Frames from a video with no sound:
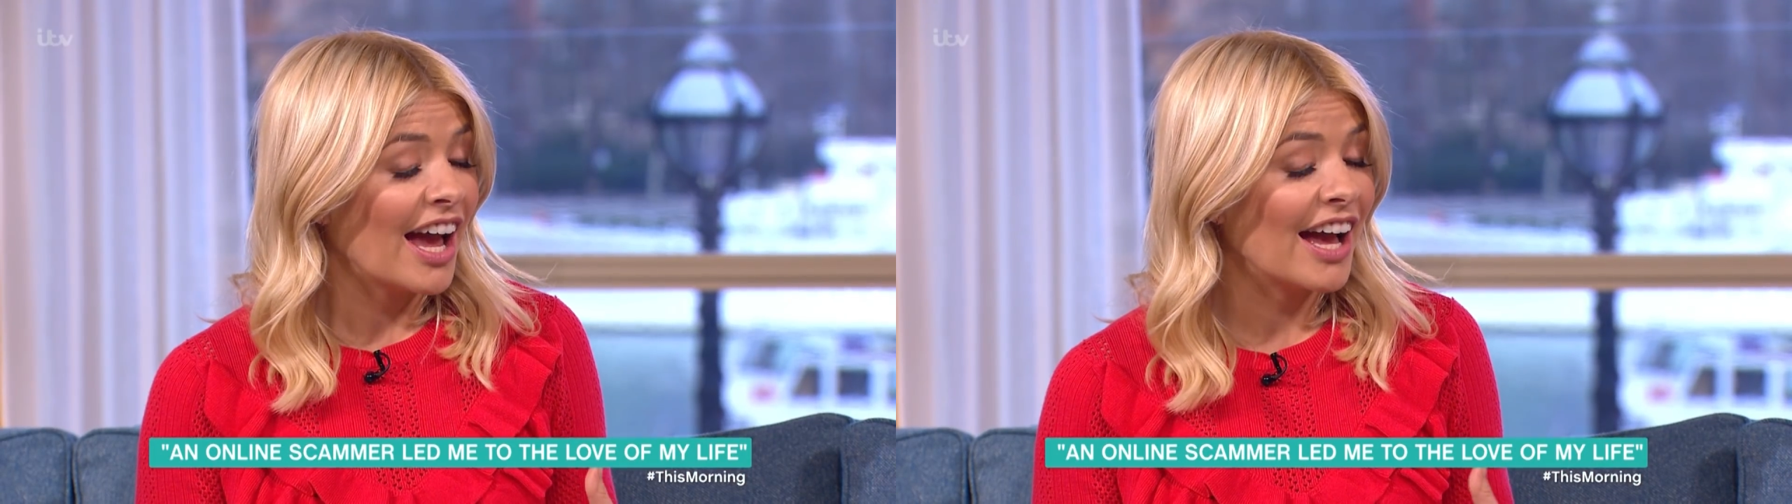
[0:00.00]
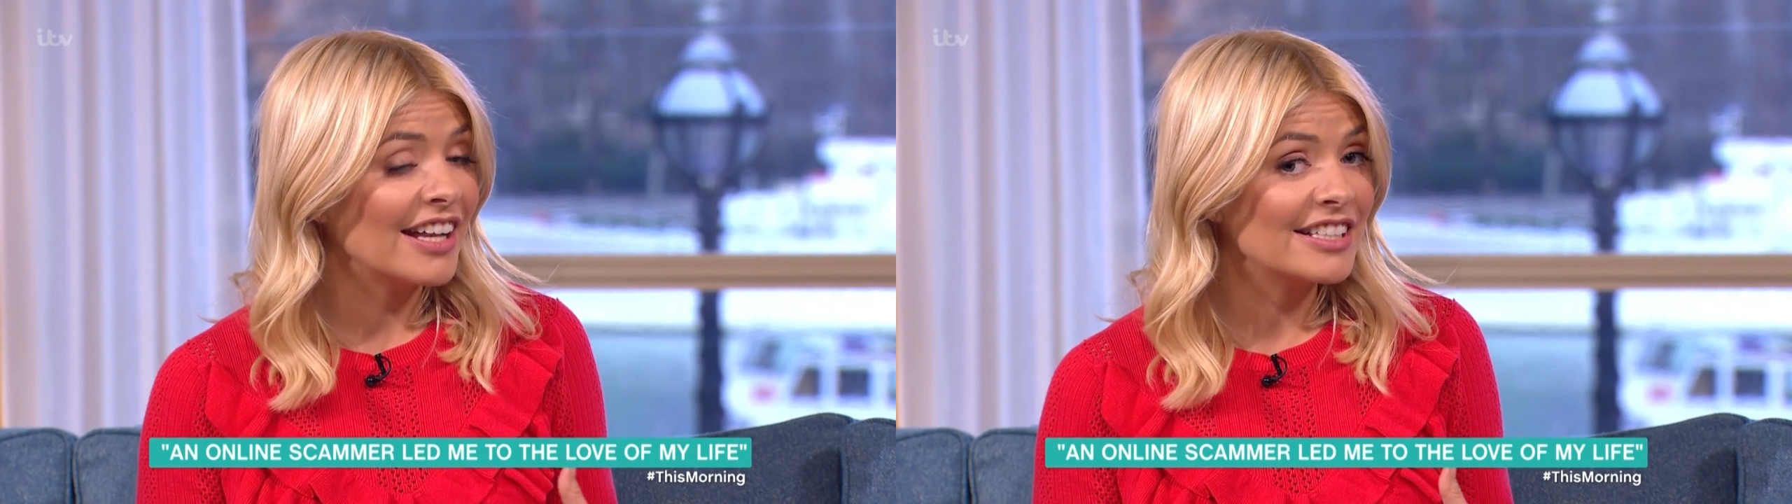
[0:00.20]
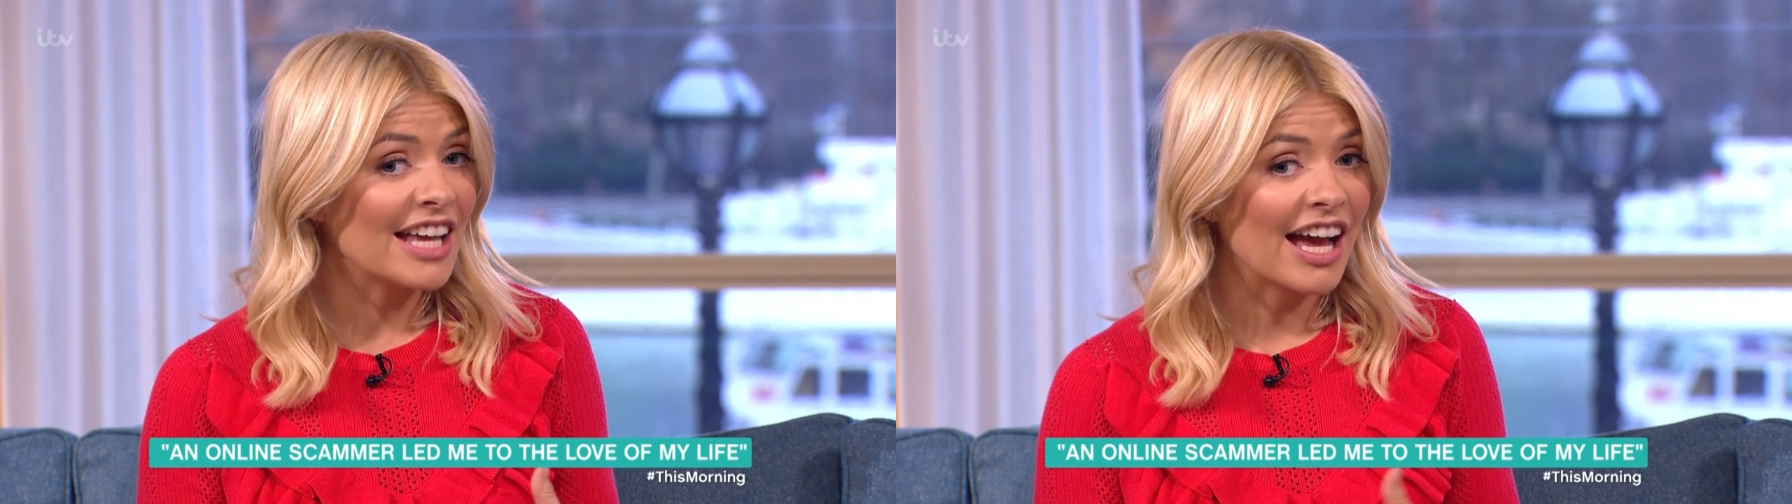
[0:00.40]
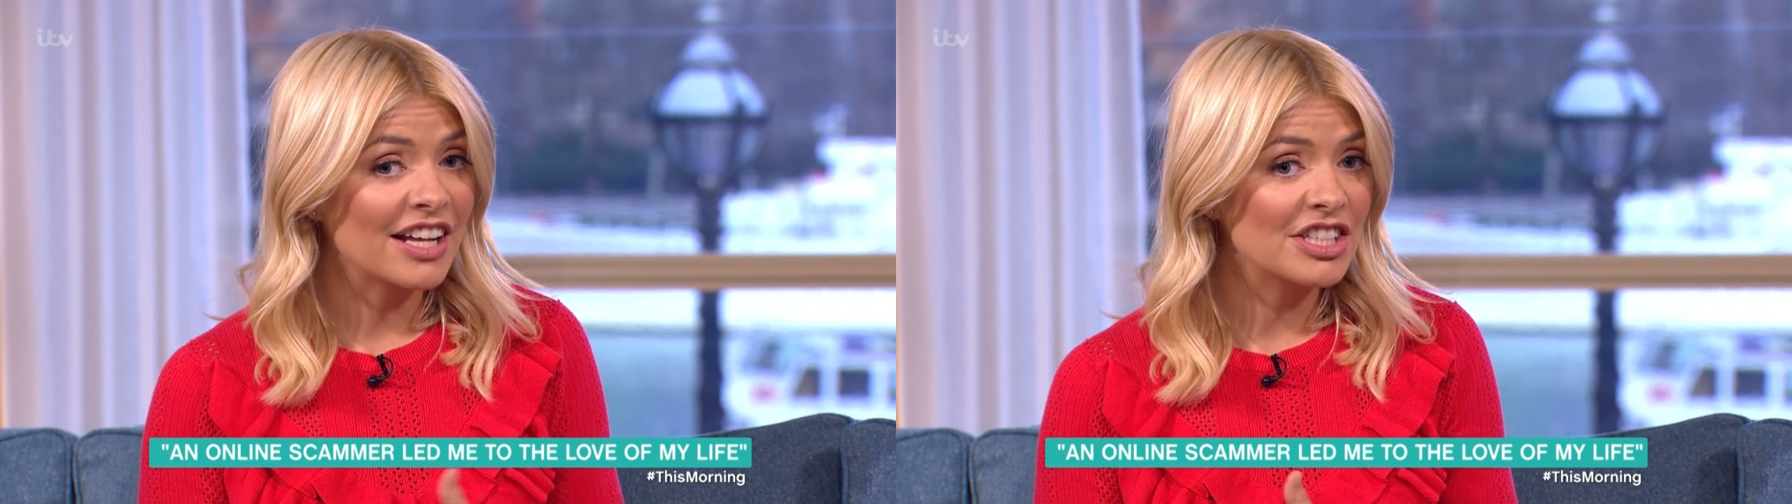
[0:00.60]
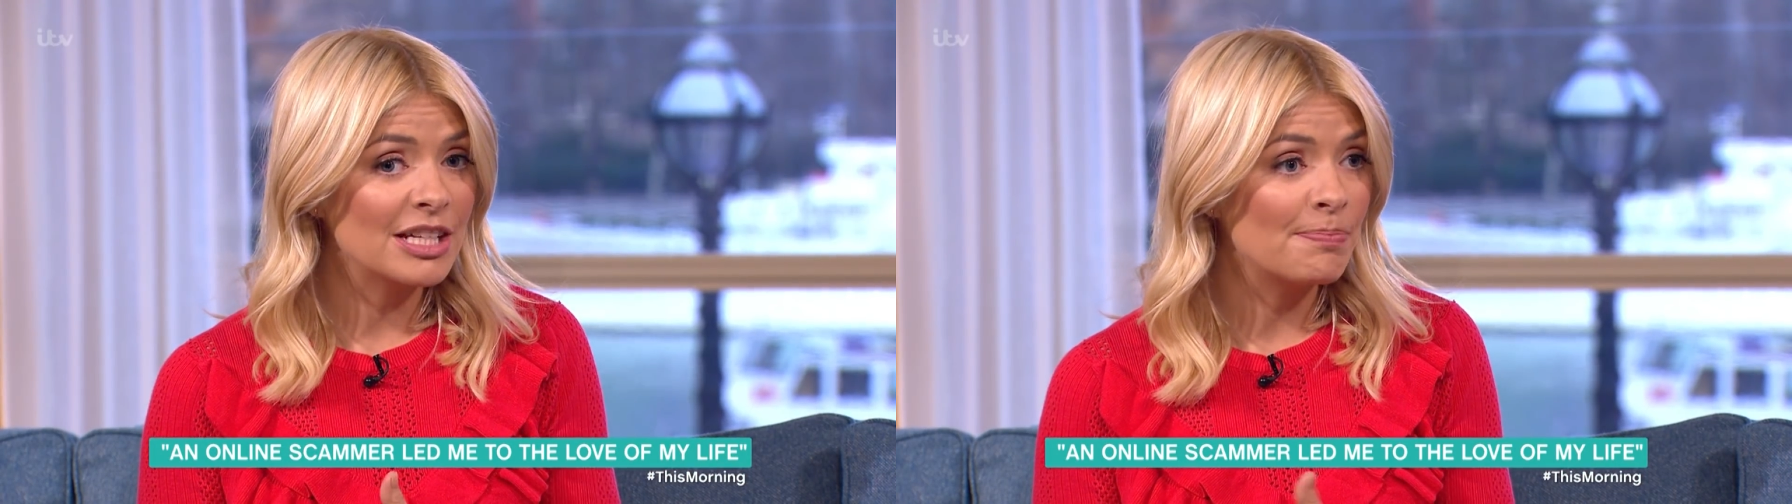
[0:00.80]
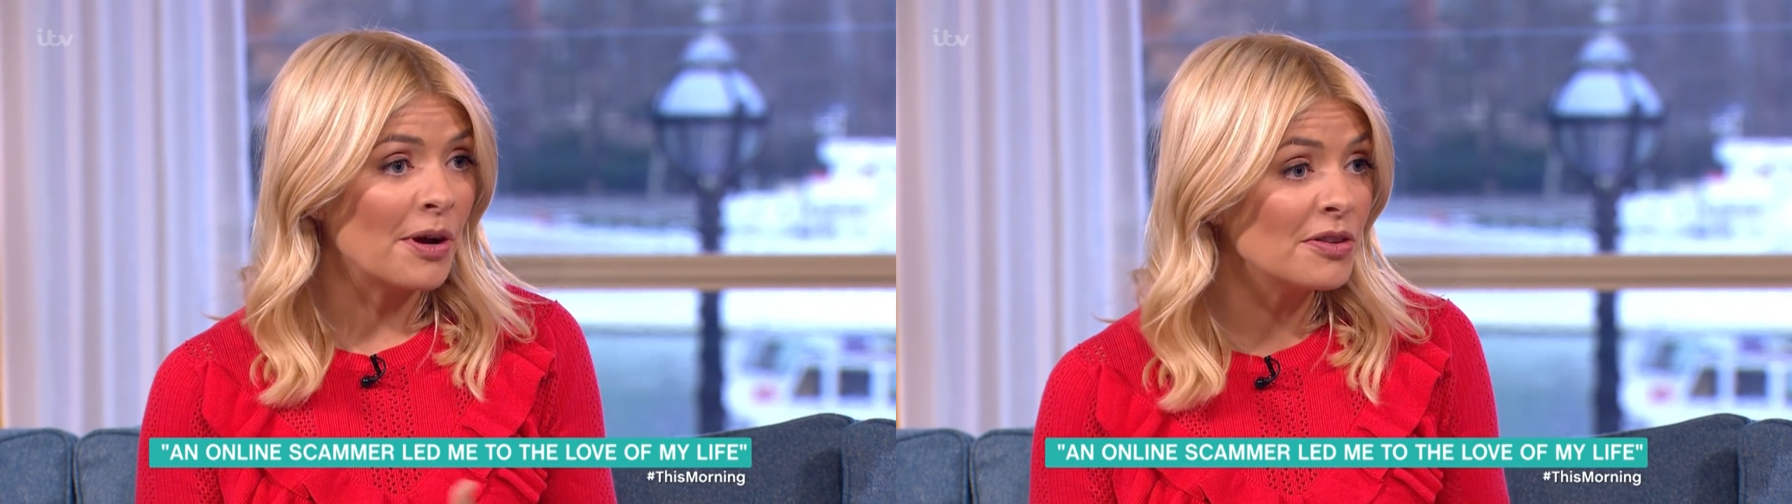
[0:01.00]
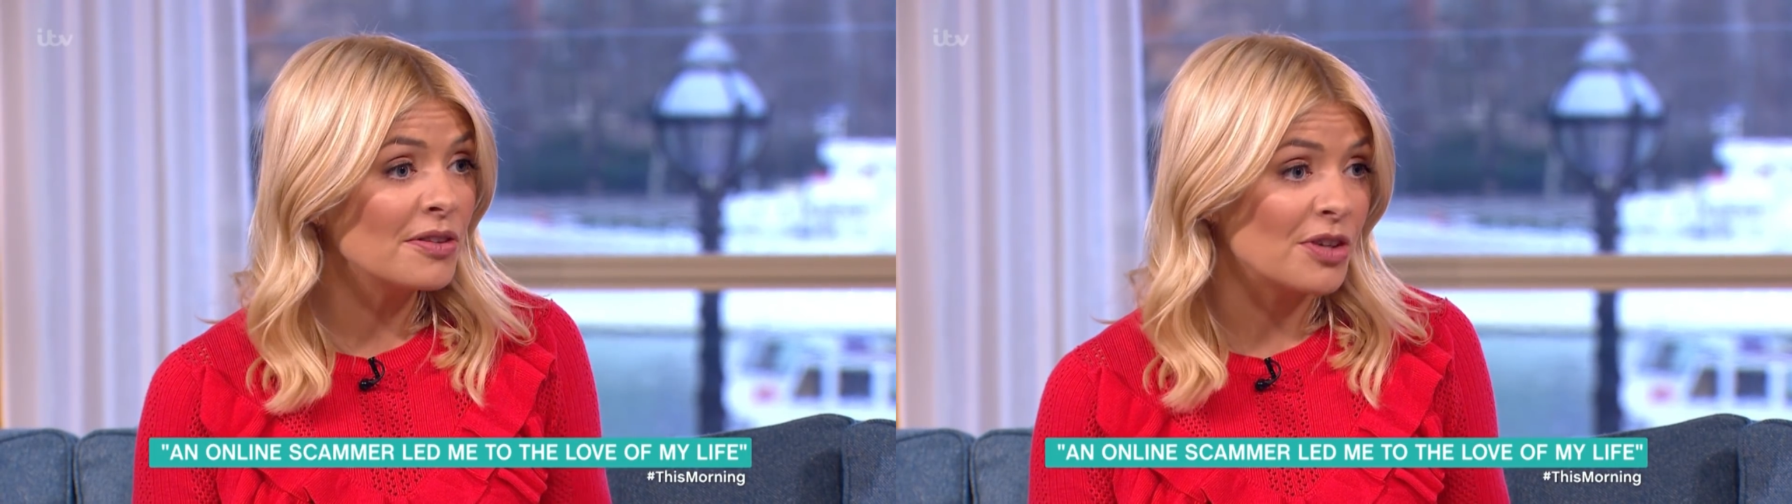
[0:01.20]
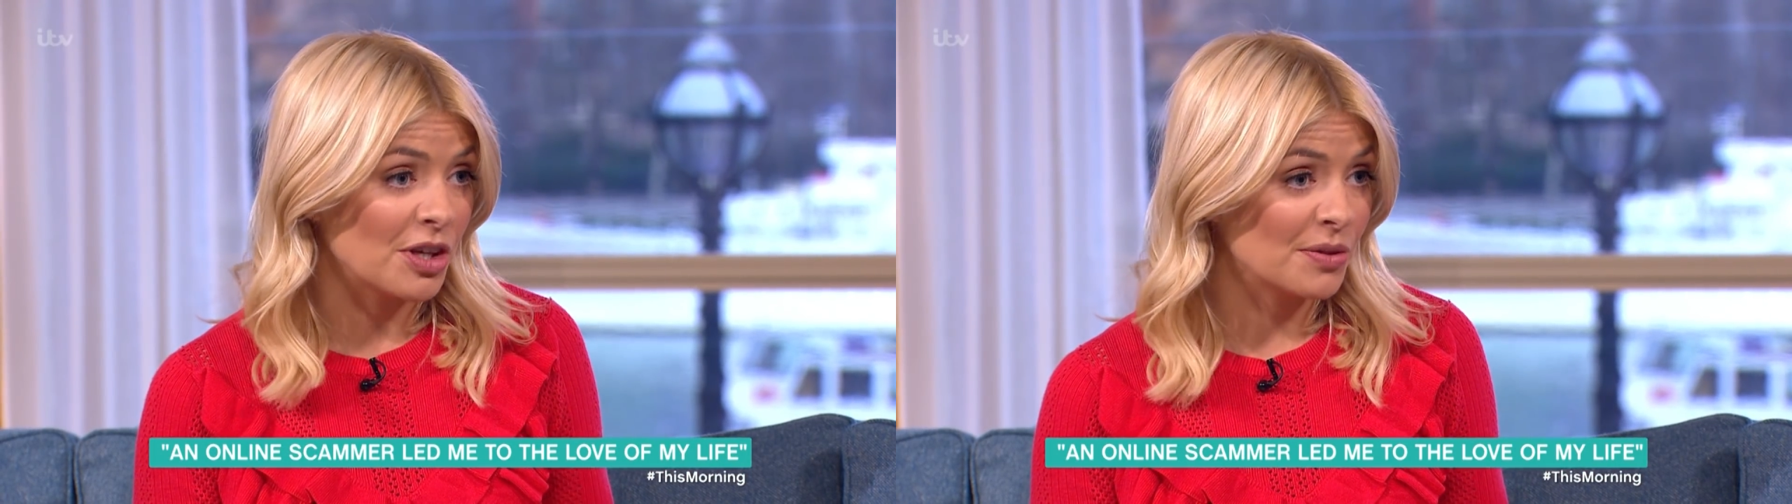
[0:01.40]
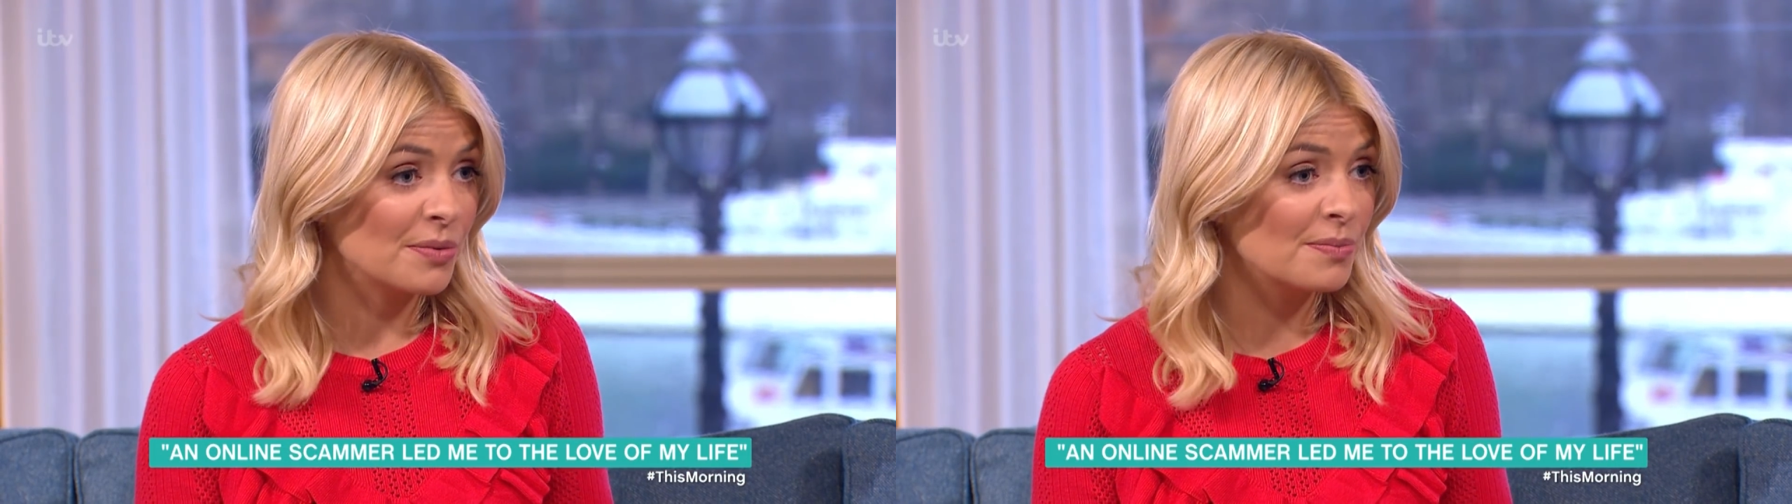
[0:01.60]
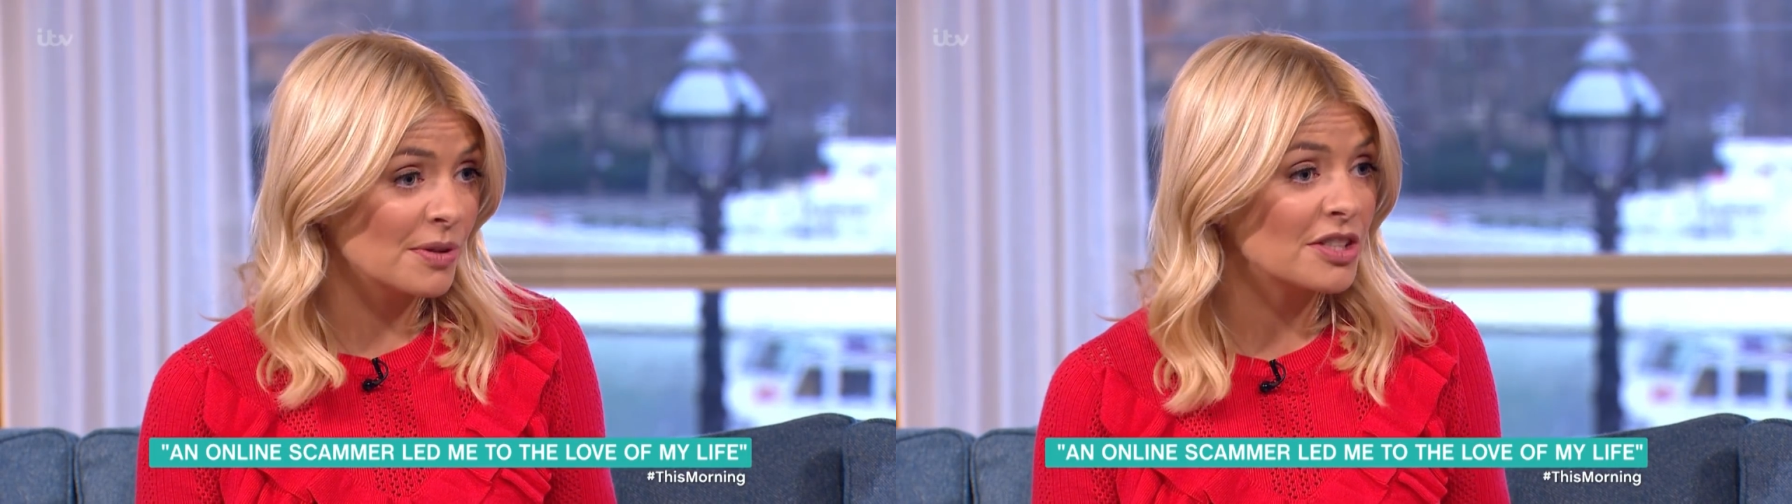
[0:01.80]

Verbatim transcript: And, actually, both of you